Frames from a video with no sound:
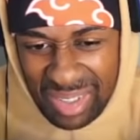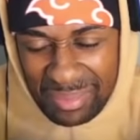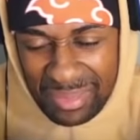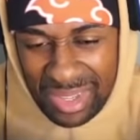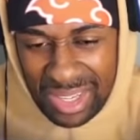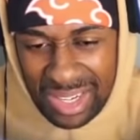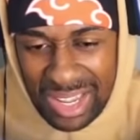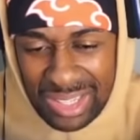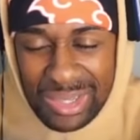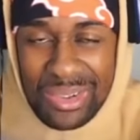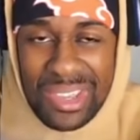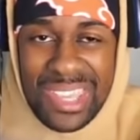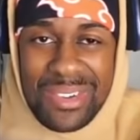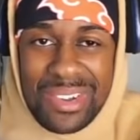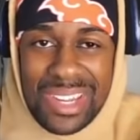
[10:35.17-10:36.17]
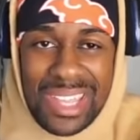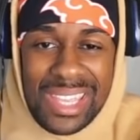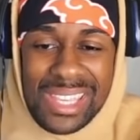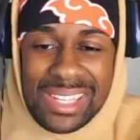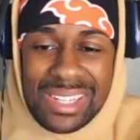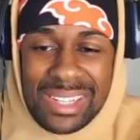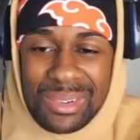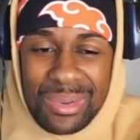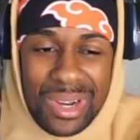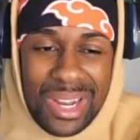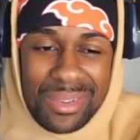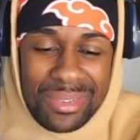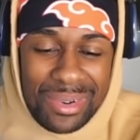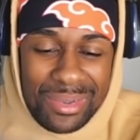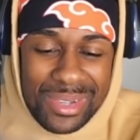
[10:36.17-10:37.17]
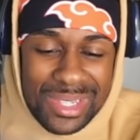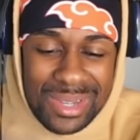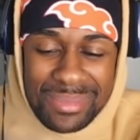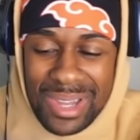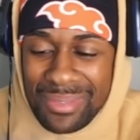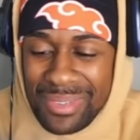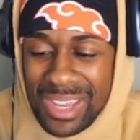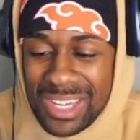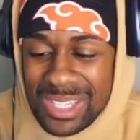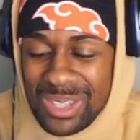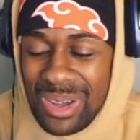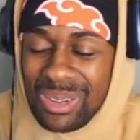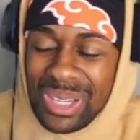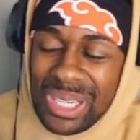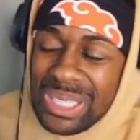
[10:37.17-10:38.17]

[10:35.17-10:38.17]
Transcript: Man, I low key would have eaten whatever was on my face though. Like,